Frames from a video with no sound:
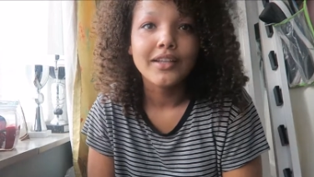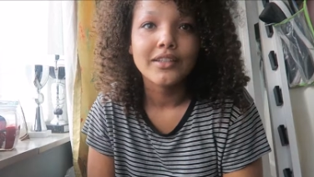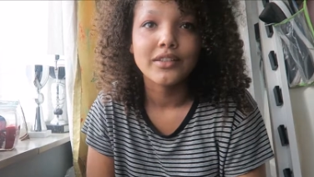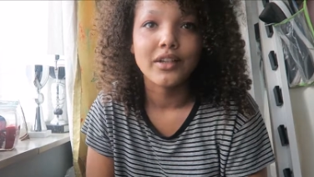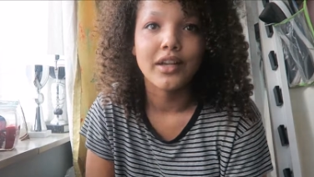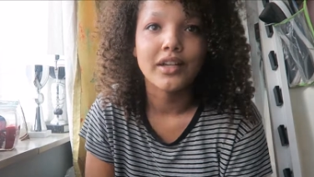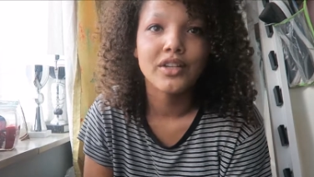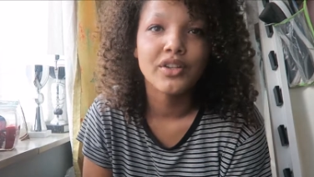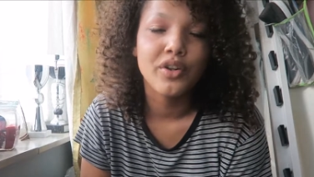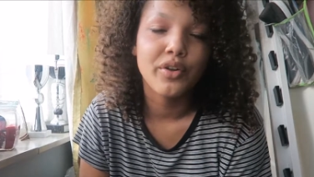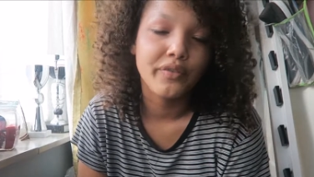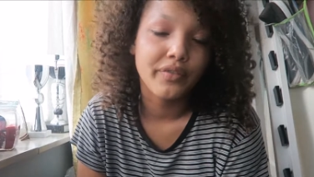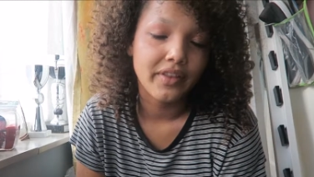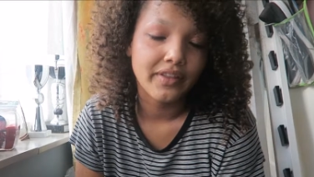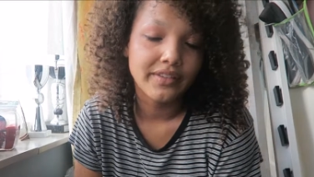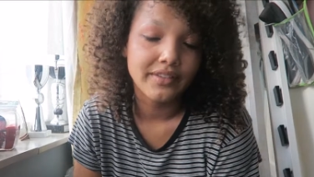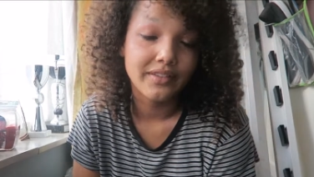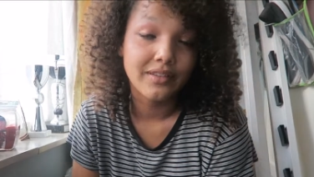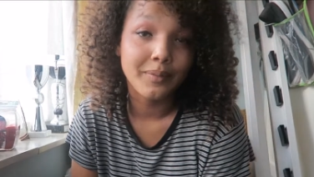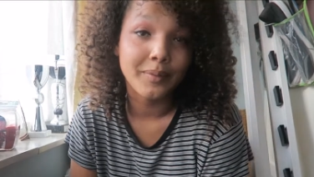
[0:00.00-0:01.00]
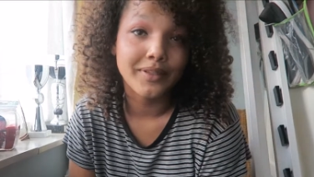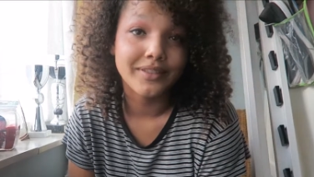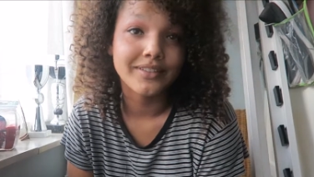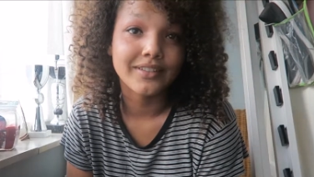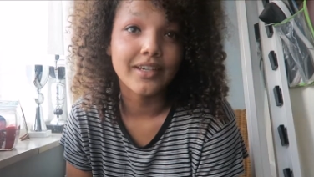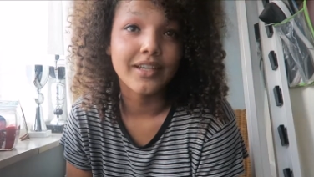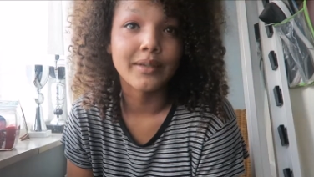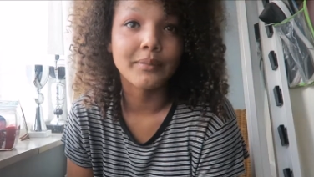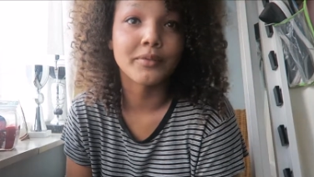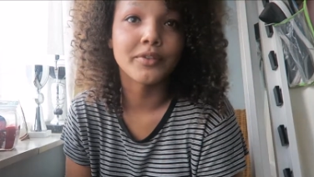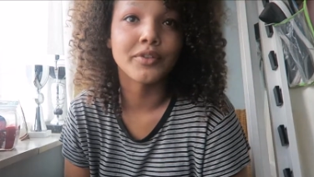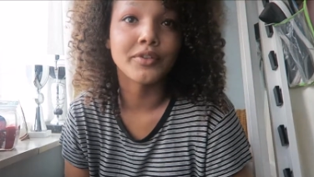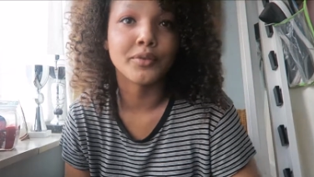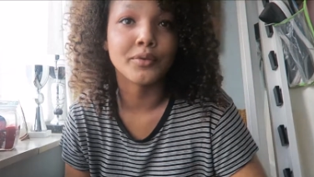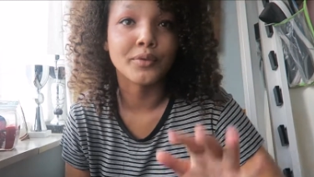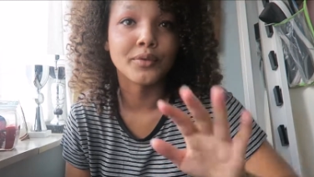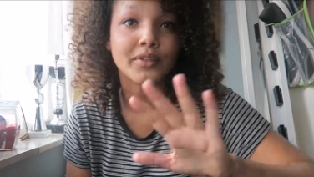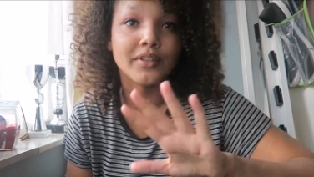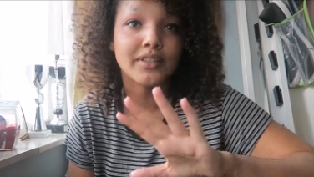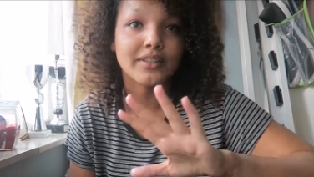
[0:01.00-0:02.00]
So I don't know if this is the best time to do
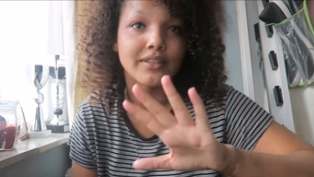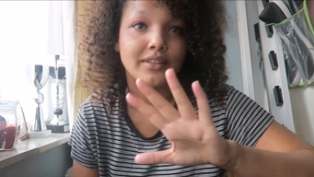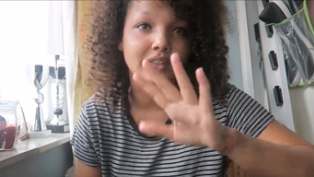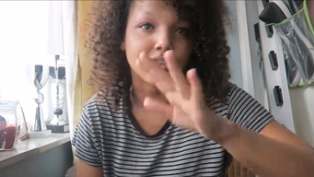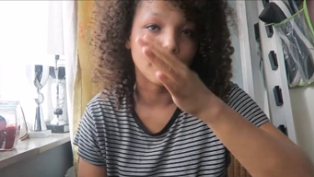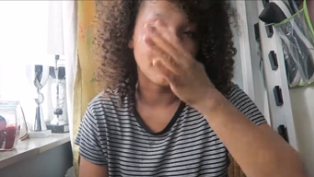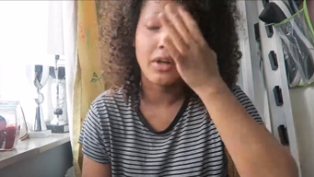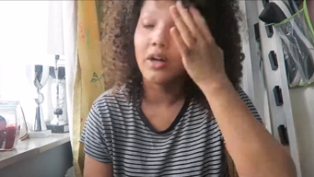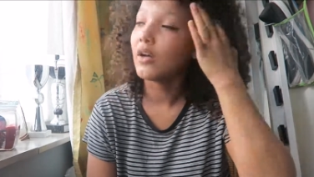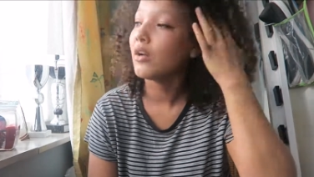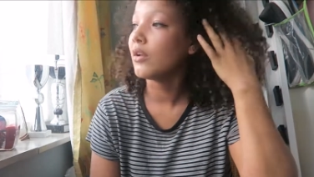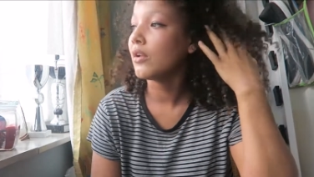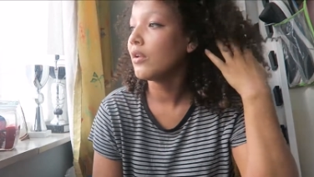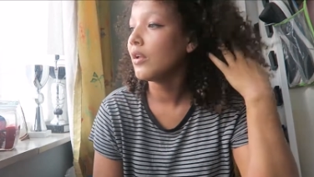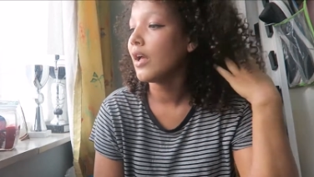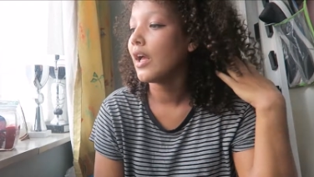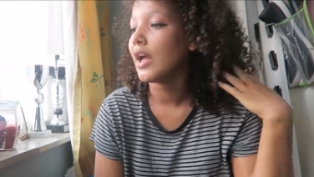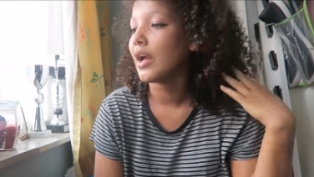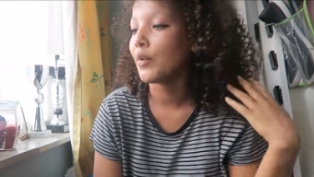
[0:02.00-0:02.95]
this little haul.